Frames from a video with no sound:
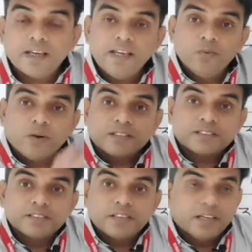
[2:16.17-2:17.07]

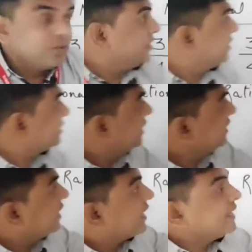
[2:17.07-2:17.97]
Inverse. And you can just
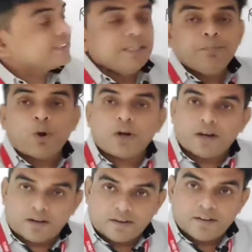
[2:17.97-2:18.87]
say the
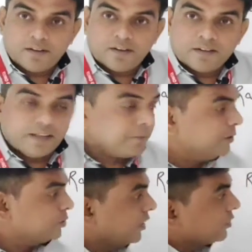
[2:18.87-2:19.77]
reciprocal. That
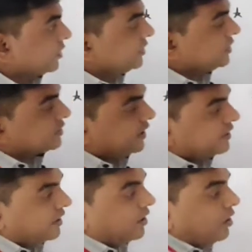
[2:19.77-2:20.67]
means what? You can just
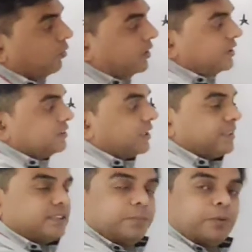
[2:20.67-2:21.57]
say that what is the
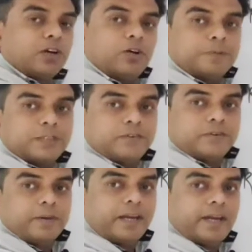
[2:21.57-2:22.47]
reciprocal of
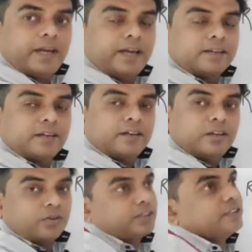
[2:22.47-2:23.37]
7 by 8?
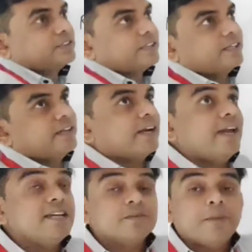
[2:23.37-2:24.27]
You can just say
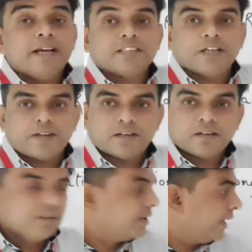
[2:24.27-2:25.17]
that 8 by
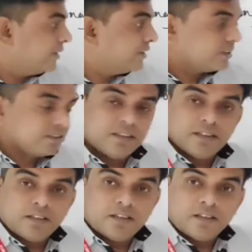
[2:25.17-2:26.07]
7, like this.
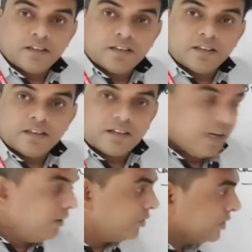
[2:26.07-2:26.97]

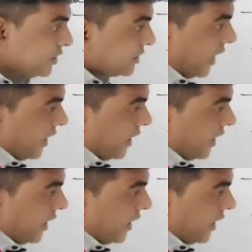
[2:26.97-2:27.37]
Now you can just